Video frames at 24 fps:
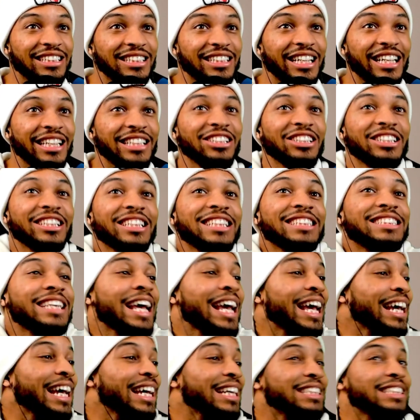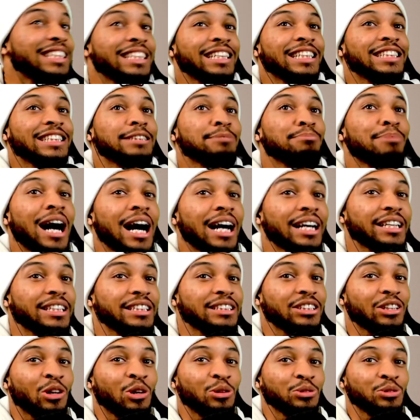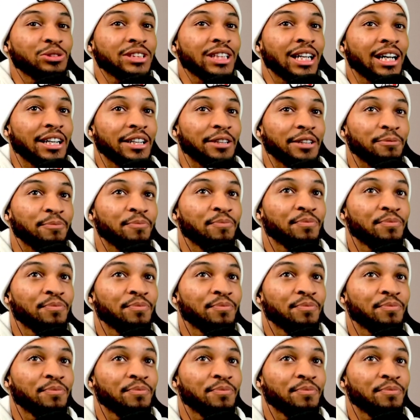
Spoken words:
And look, his hand in his pocket the whole time.